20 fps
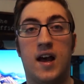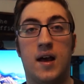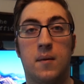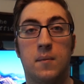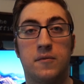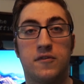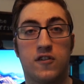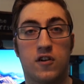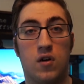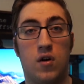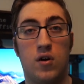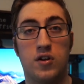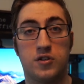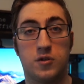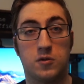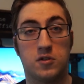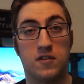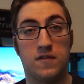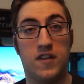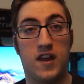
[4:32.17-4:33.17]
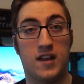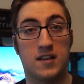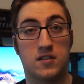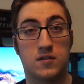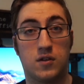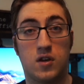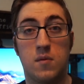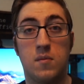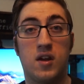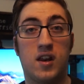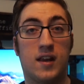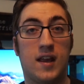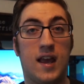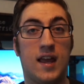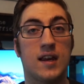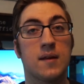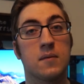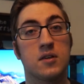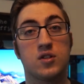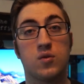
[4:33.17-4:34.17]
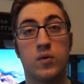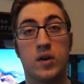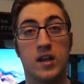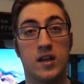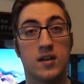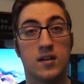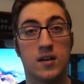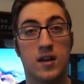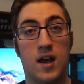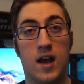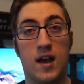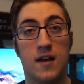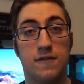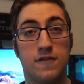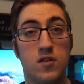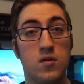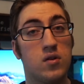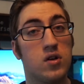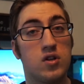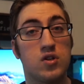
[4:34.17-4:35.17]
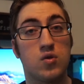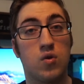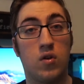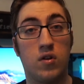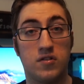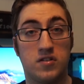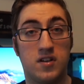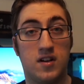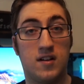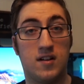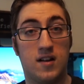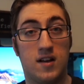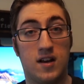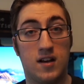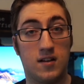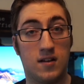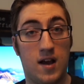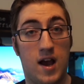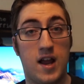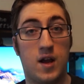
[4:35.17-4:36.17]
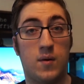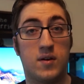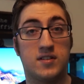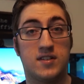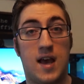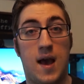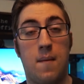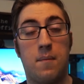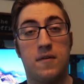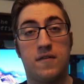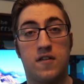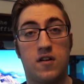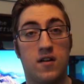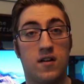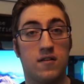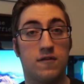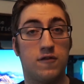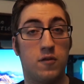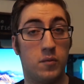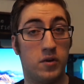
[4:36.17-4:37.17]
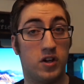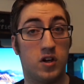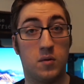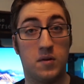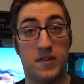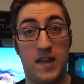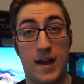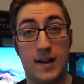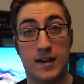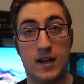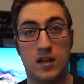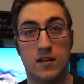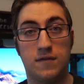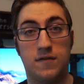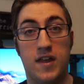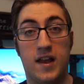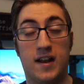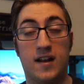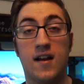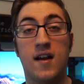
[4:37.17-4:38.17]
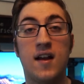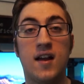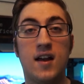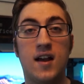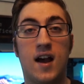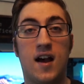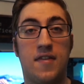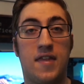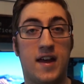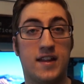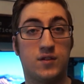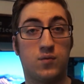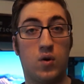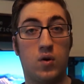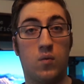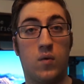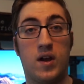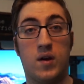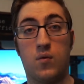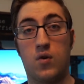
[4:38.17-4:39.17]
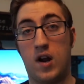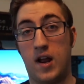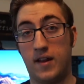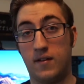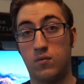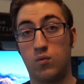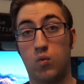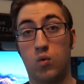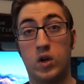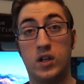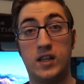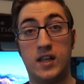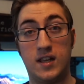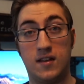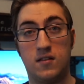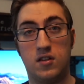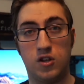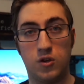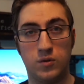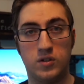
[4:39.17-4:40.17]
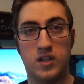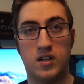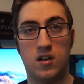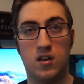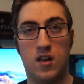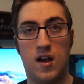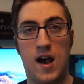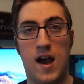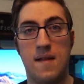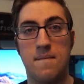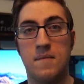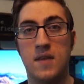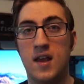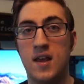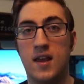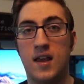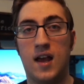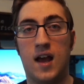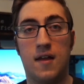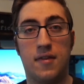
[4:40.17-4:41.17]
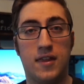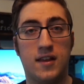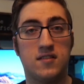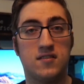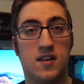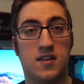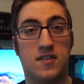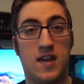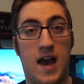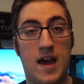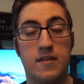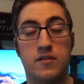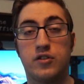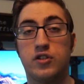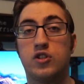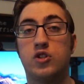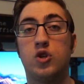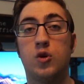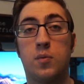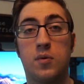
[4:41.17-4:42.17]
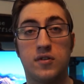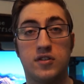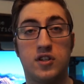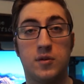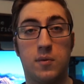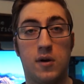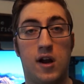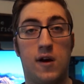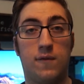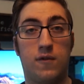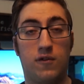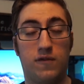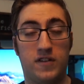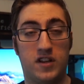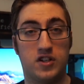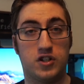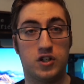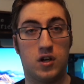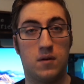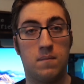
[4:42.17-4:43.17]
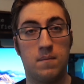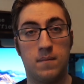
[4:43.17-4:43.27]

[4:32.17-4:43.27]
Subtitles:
for all sorts of things, communicating between view controllers in an iOS app. If you're familiar with that kind of thing, that's one way where I really use it a lot. Things like that, super, super helpful feature.